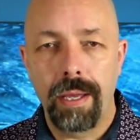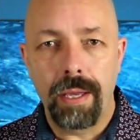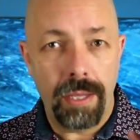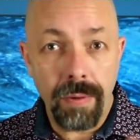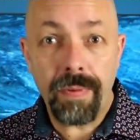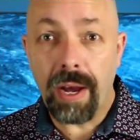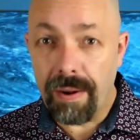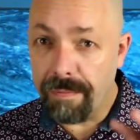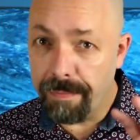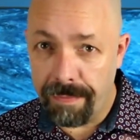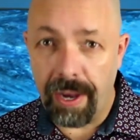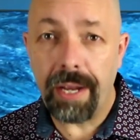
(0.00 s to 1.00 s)
You've got a
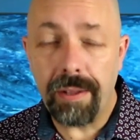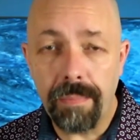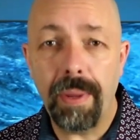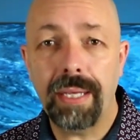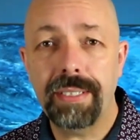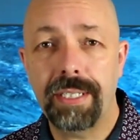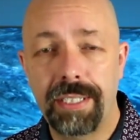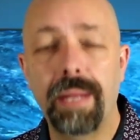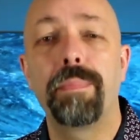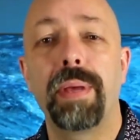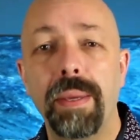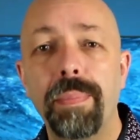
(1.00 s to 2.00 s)
vital message
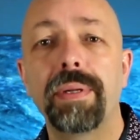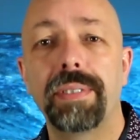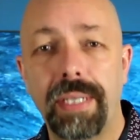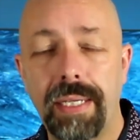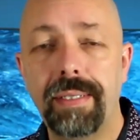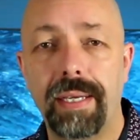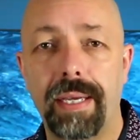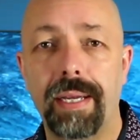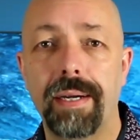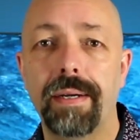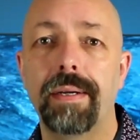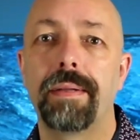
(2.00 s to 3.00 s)
that people need to
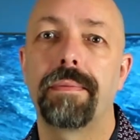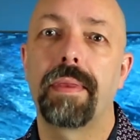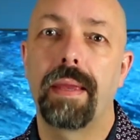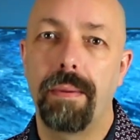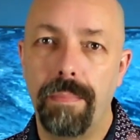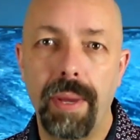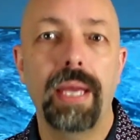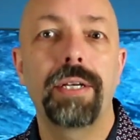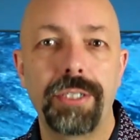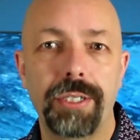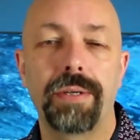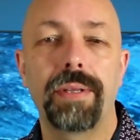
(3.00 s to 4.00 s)
hear. Make
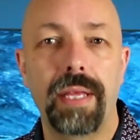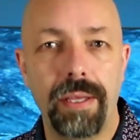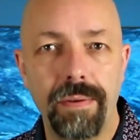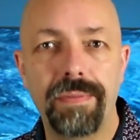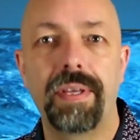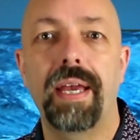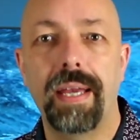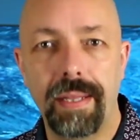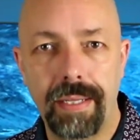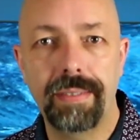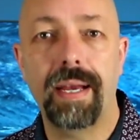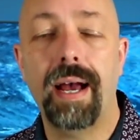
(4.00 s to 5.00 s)
sure that you've taken
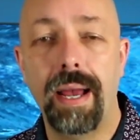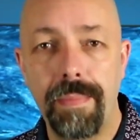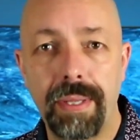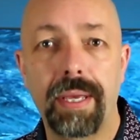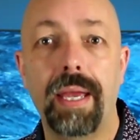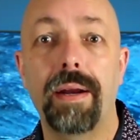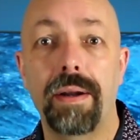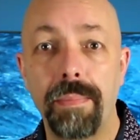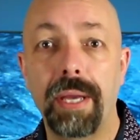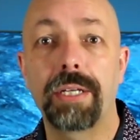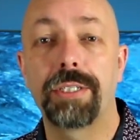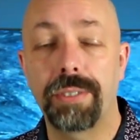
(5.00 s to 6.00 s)
the time and care to
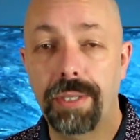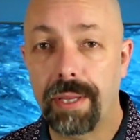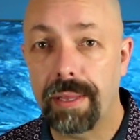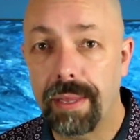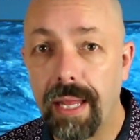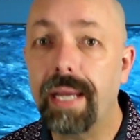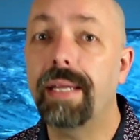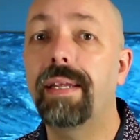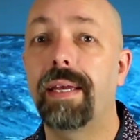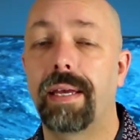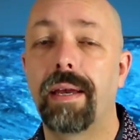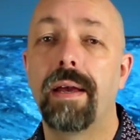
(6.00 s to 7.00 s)
make sure the
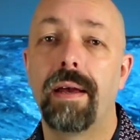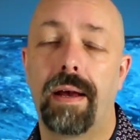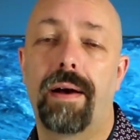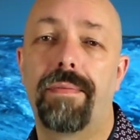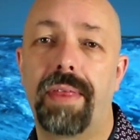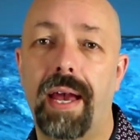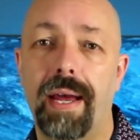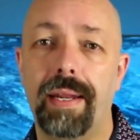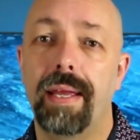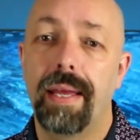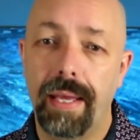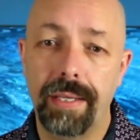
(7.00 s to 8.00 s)
lighting of that
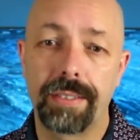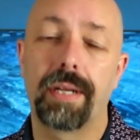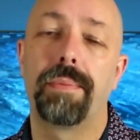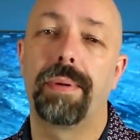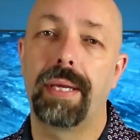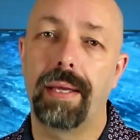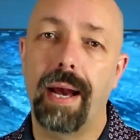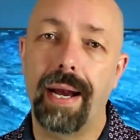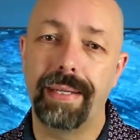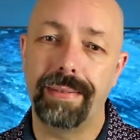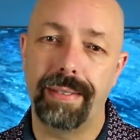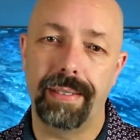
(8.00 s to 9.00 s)
is going to be
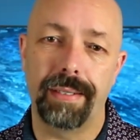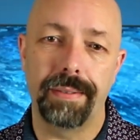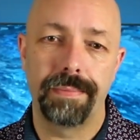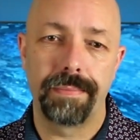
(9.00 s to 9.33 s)
ideal.